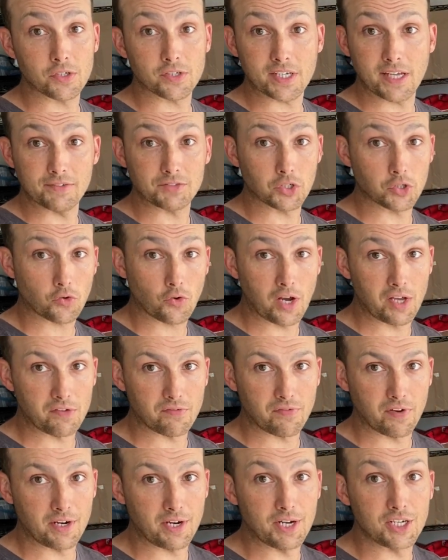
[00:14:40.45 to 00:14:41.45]
It gives a great
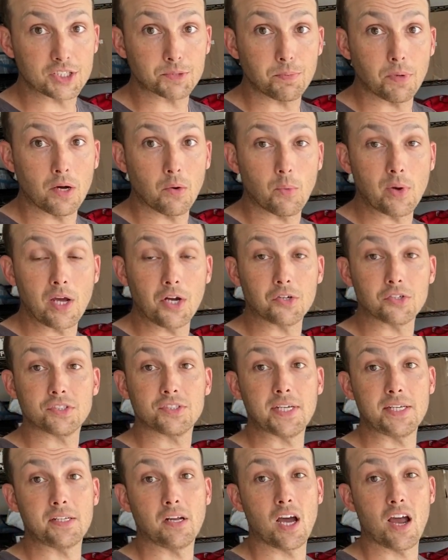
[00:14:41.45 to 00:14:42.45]
finish, but we
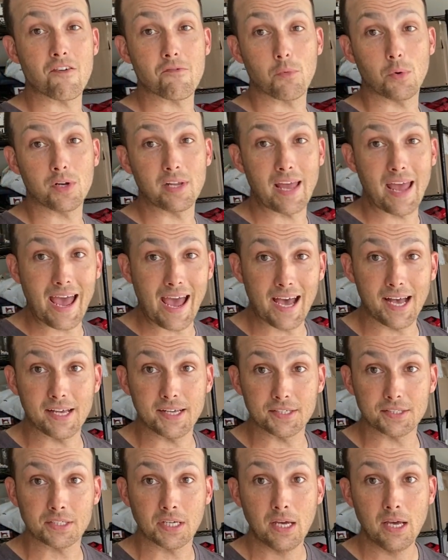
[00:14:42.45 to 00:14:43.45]
understand not everyone
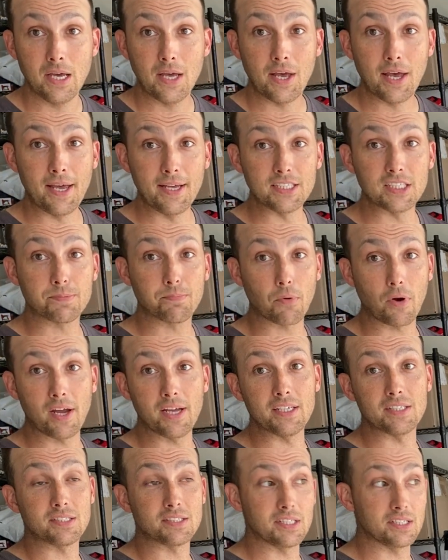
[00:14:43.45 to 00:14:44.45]
has a
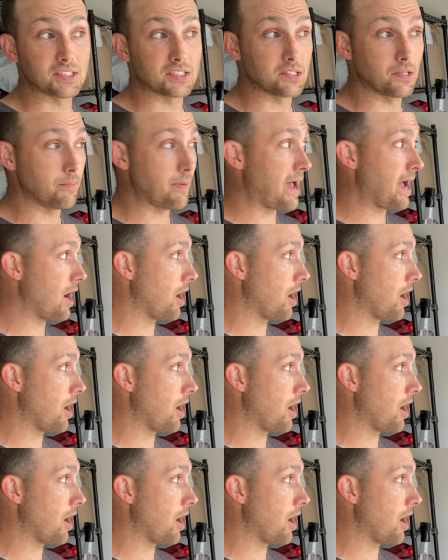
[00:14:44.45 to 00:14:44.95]
spray system at